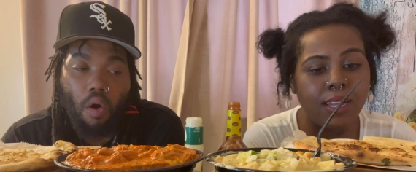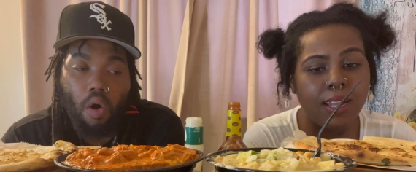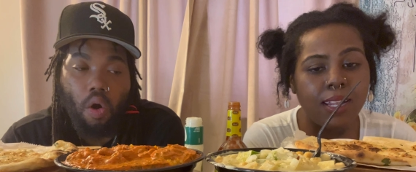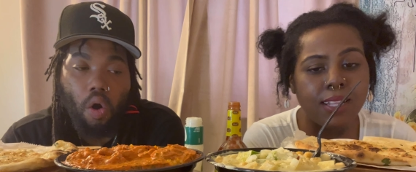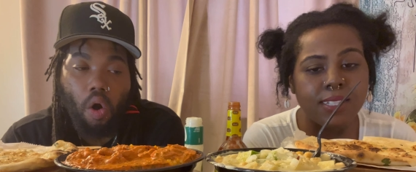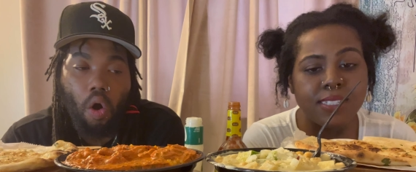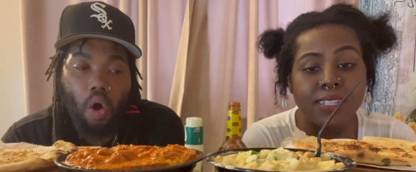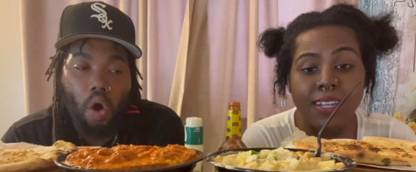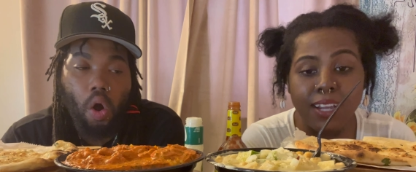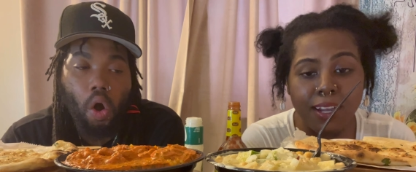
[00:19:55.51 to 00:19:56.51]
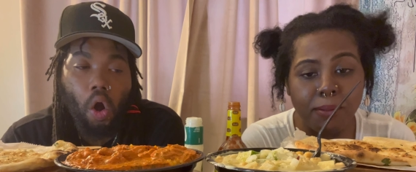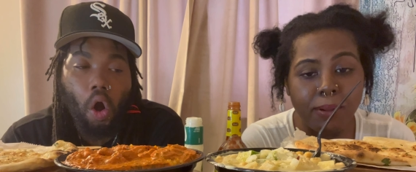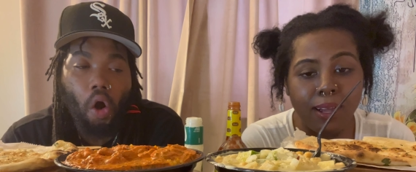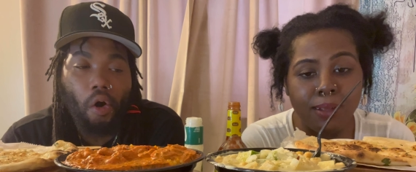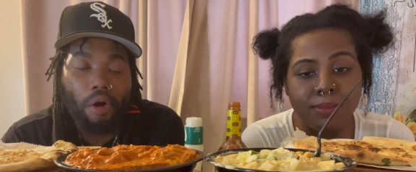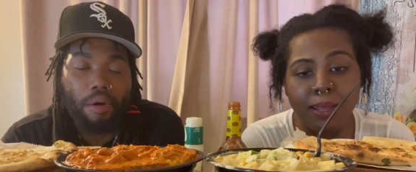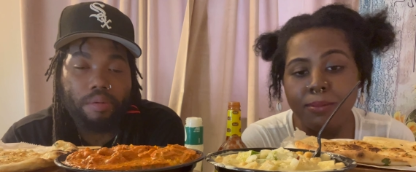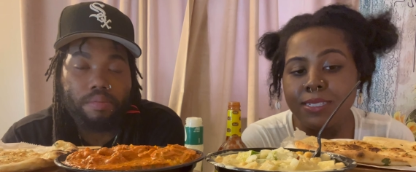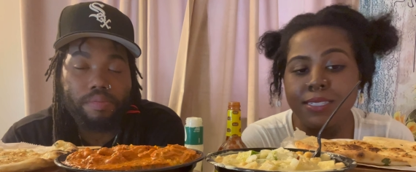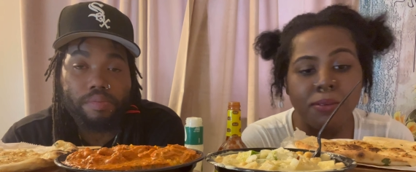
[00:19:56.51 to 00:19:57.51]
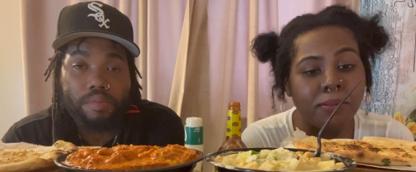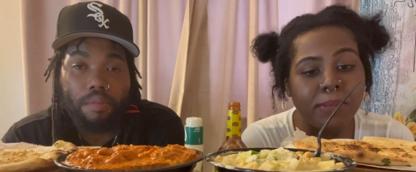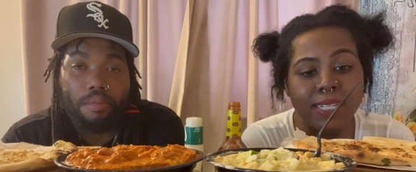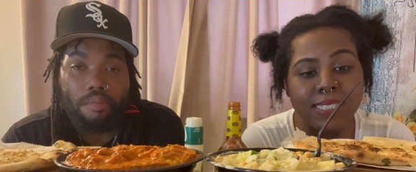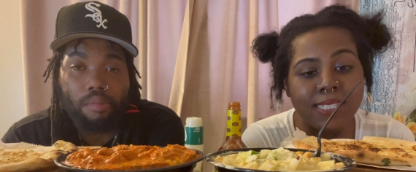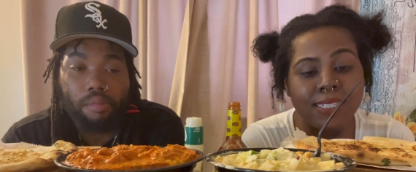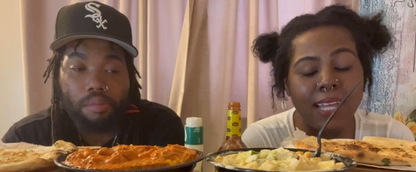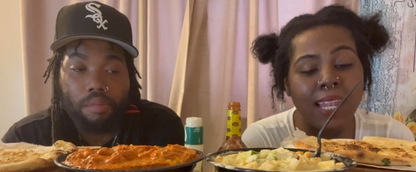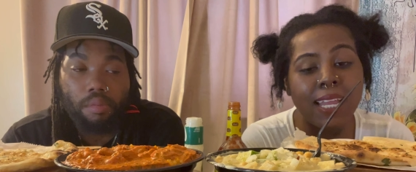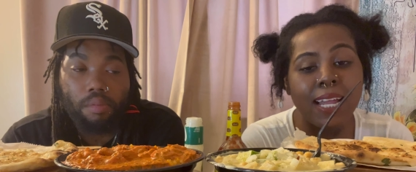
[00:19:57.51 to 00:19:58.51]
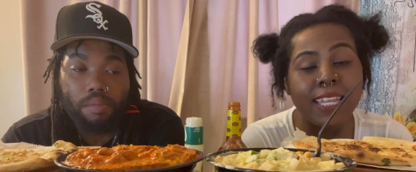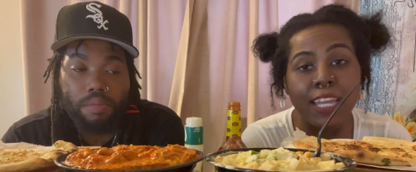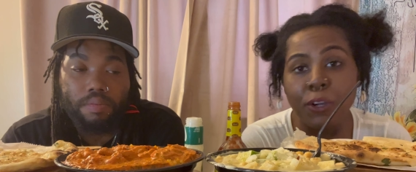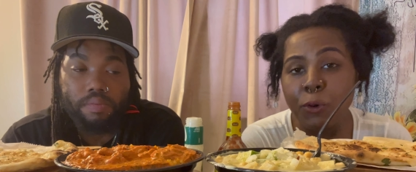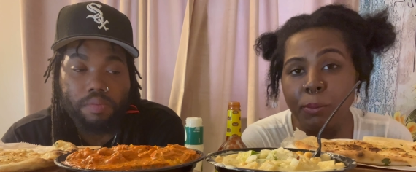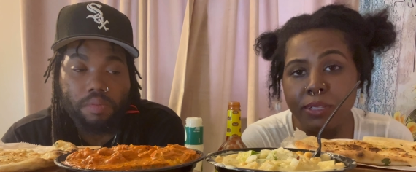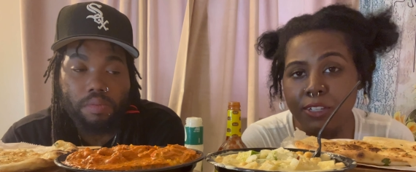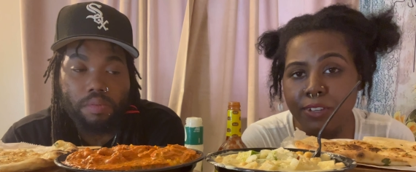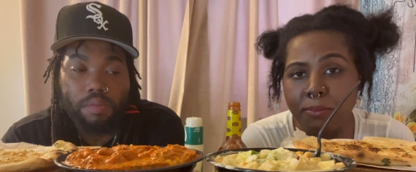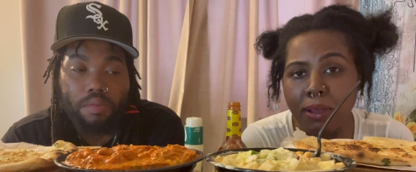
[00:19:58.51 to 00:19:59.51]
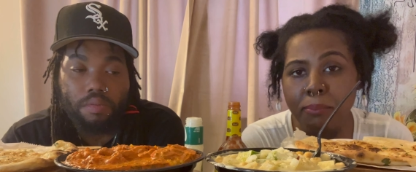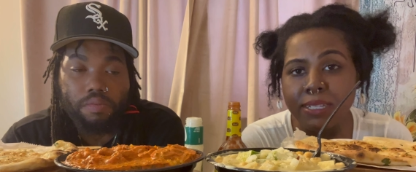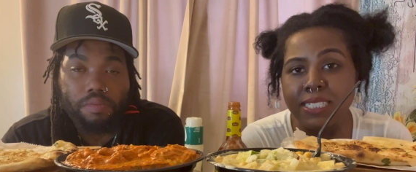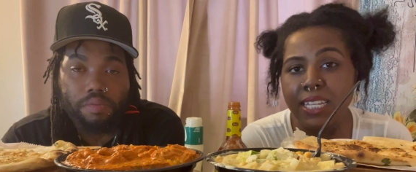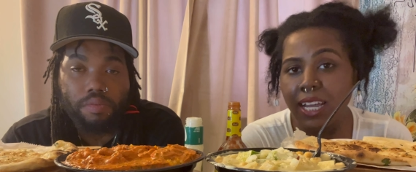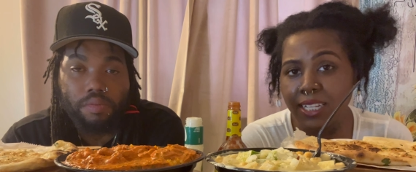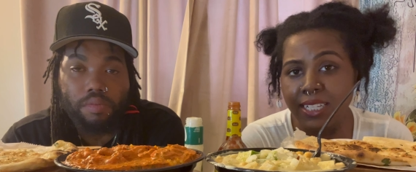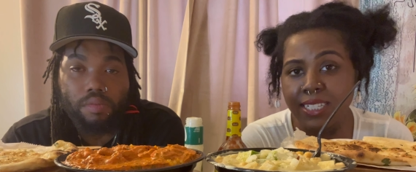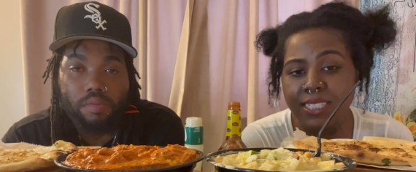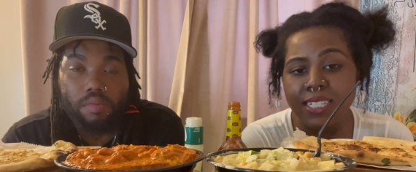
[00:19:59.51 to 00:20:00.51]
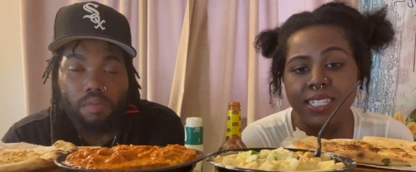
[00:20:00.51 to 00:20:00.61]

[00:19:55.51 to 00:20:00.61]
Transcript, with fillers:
Speaker 1: I like the chicken kebab, that was so amazing. I like how they incorporate the green peppers and the onions and